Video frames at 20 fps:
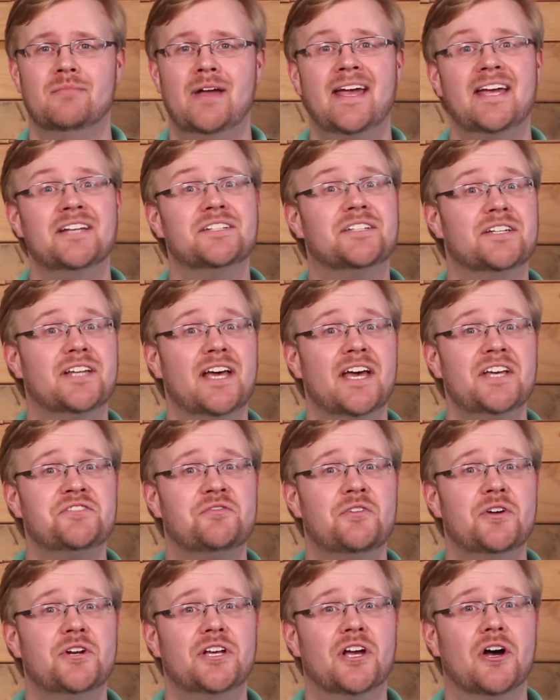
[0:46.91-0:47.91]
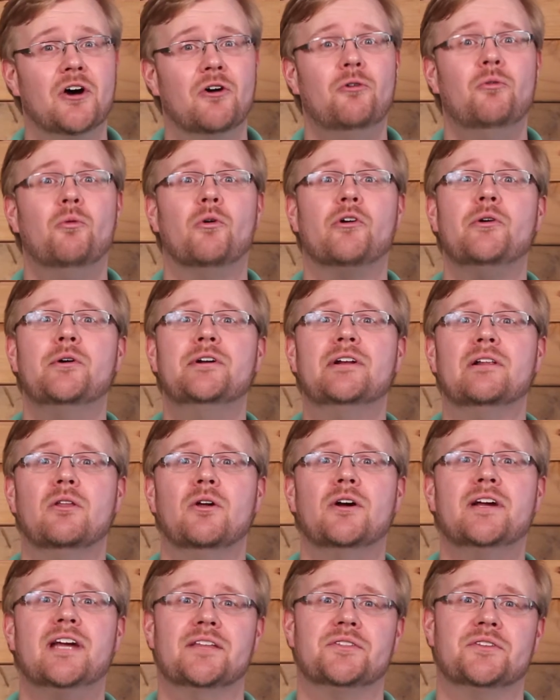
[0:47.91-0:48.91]
In today's video, we're going to
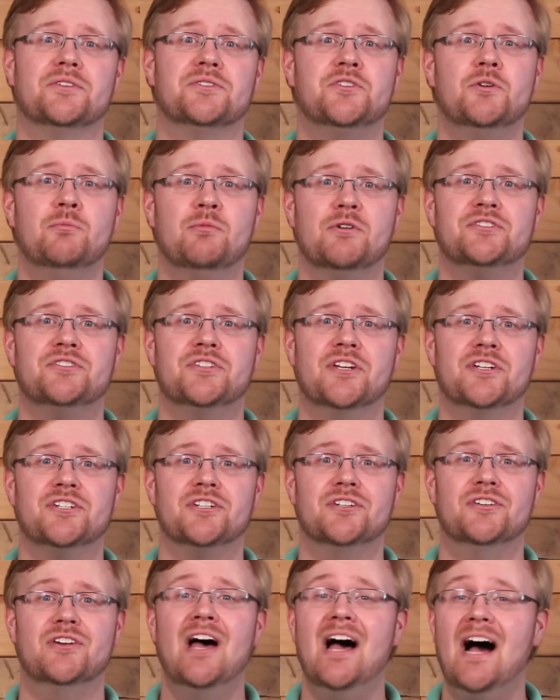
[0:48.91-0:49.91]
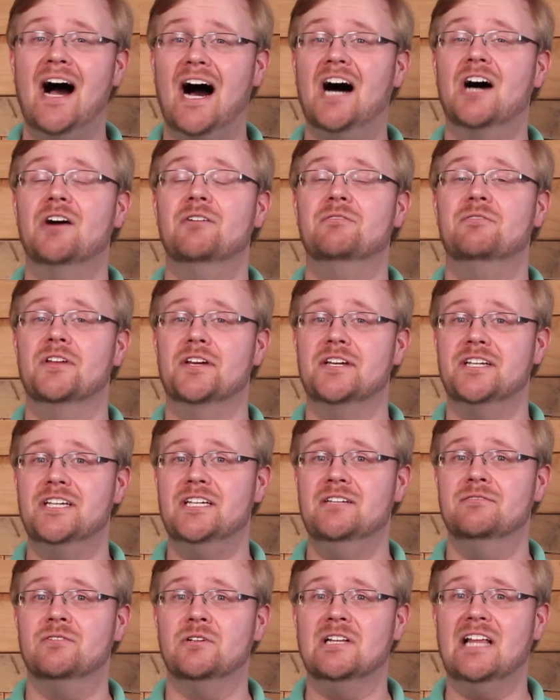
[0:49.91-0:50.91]
look at the superstition of the
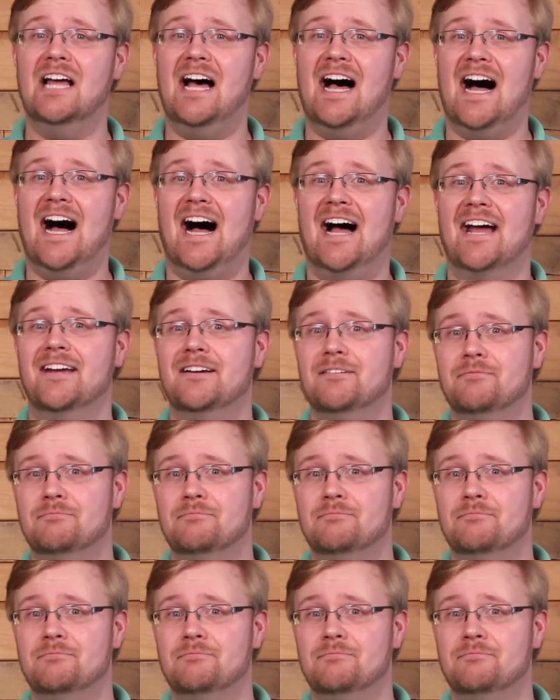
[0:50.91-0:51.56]
evil eye.